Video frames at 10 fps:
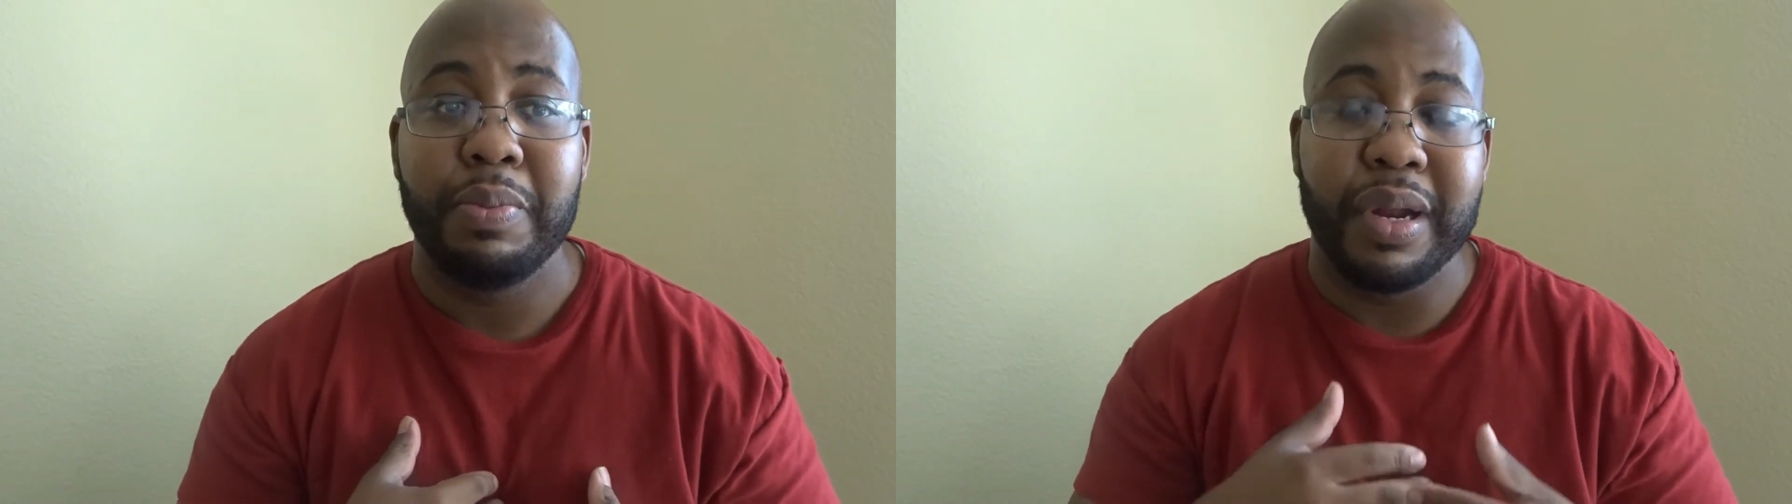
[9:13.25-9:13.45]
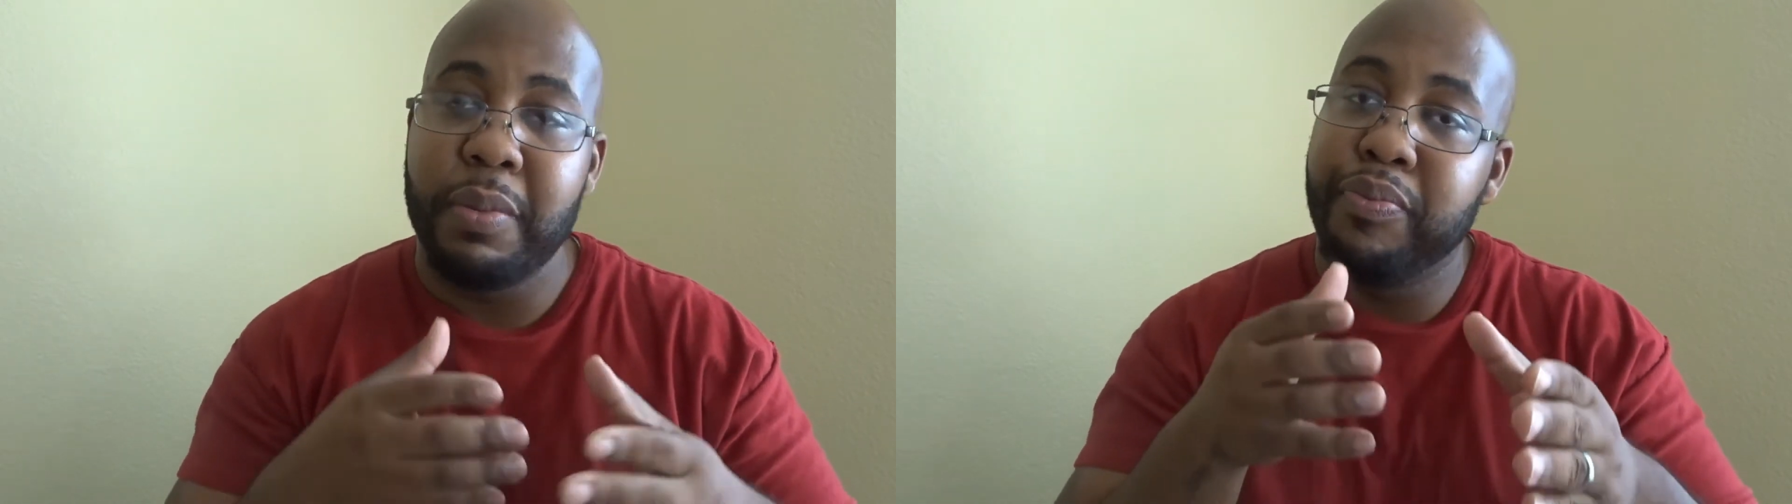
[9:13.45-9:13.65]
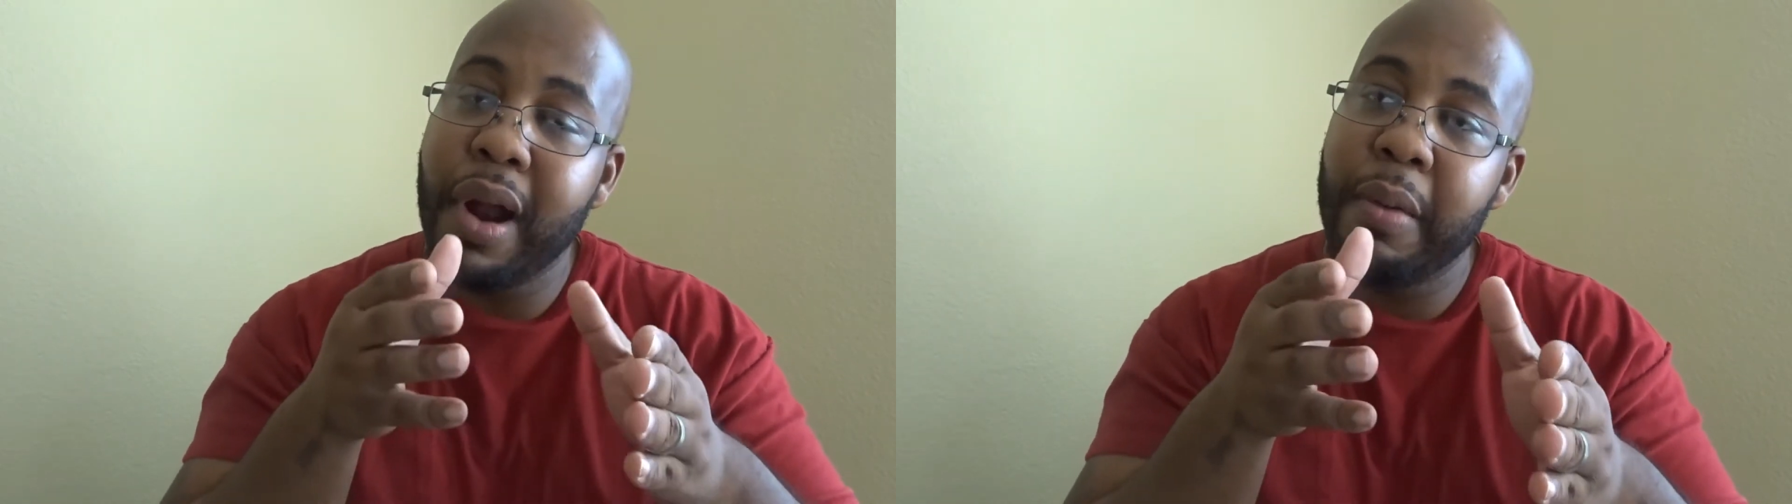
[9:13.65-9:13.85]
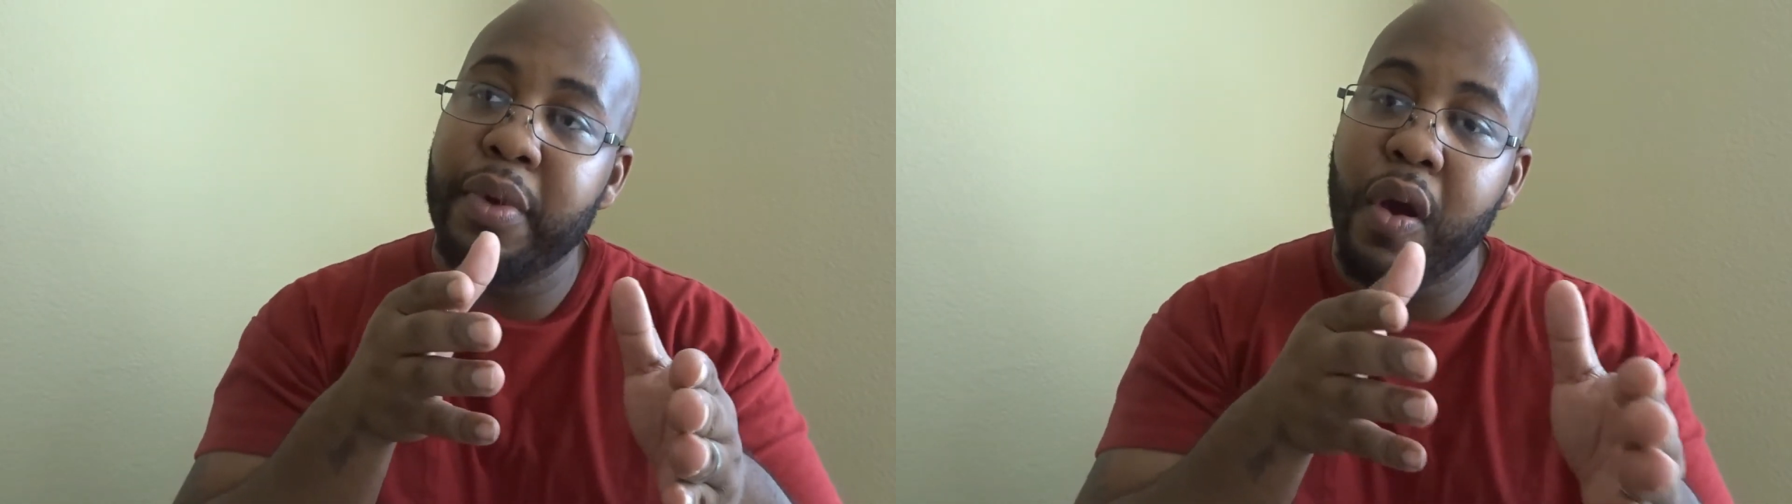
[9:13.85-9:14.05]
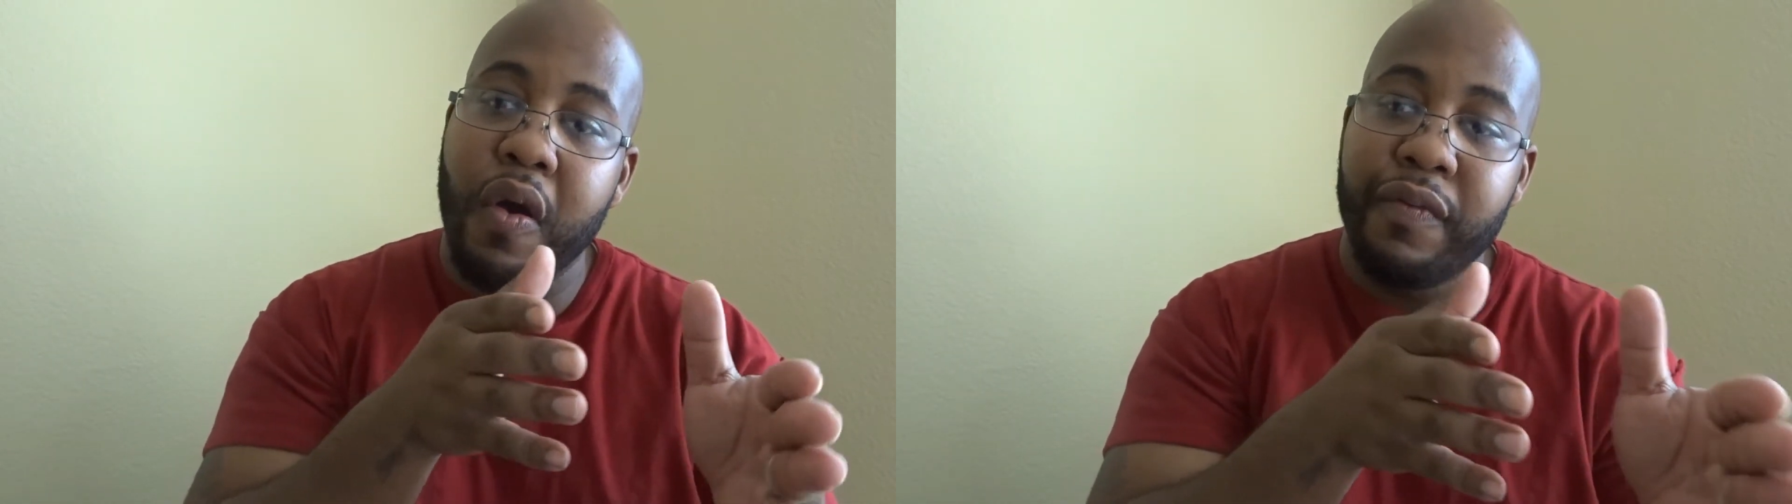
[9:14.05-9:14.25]
but it brought
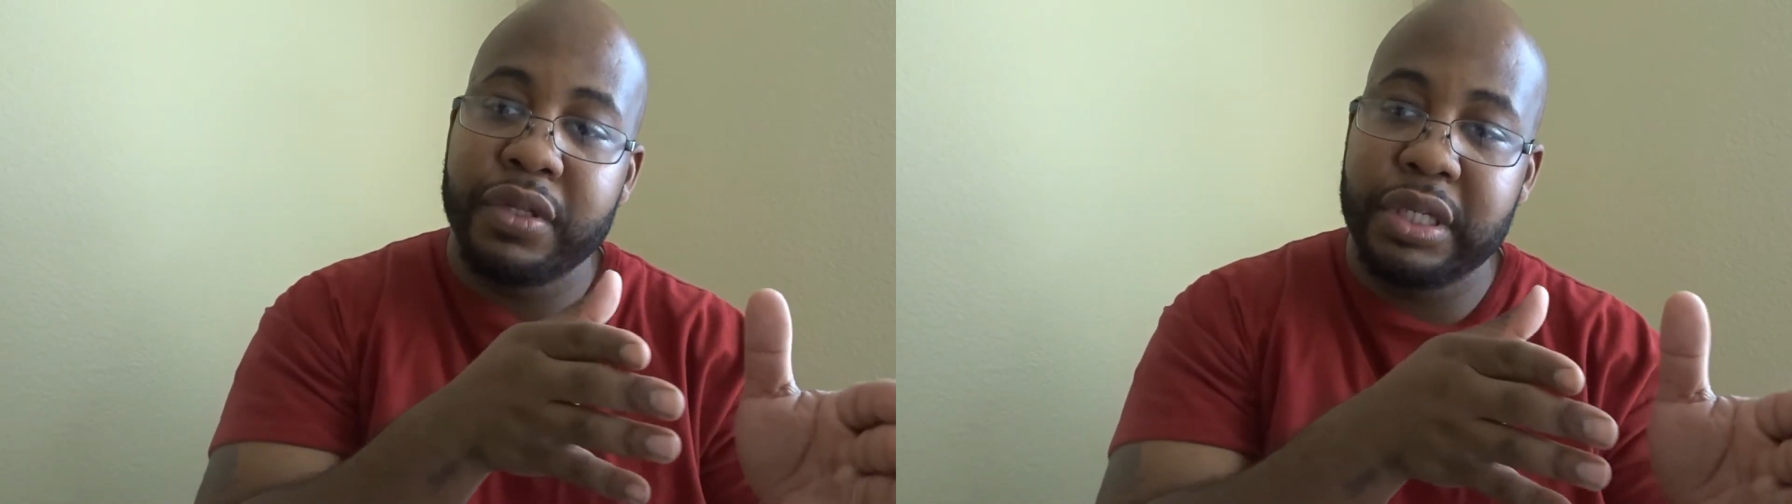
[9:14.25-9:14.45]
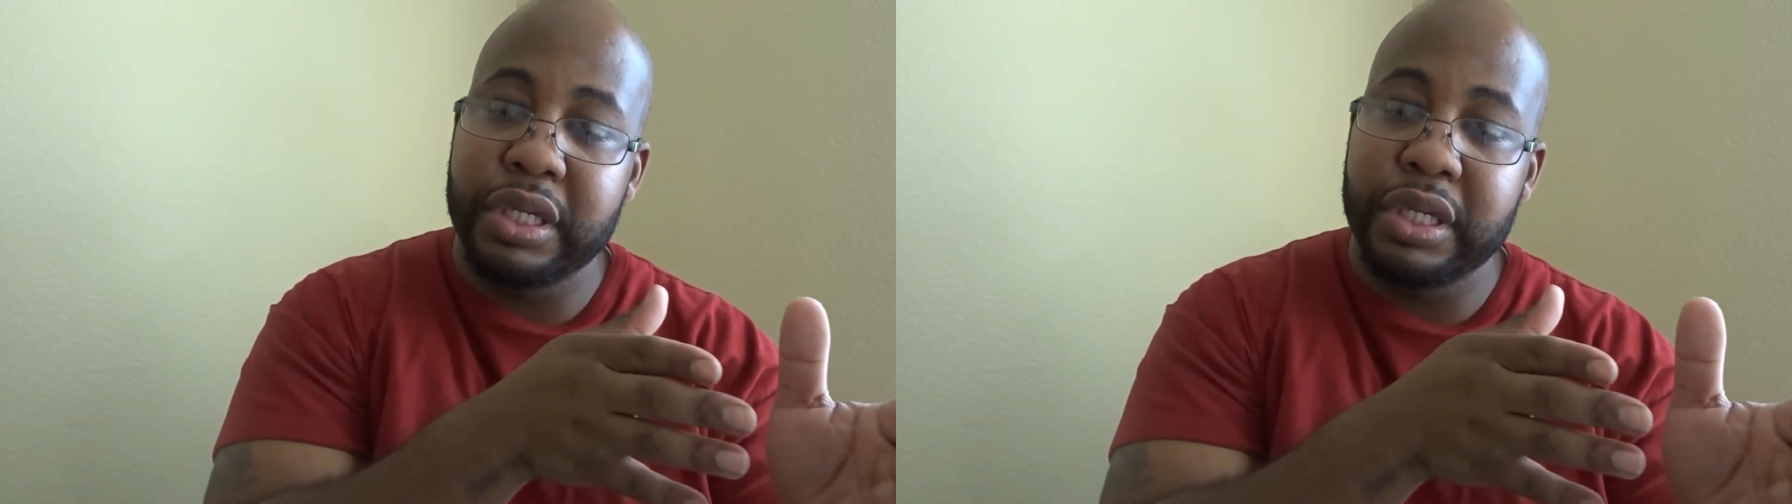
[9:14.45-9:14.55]
me over to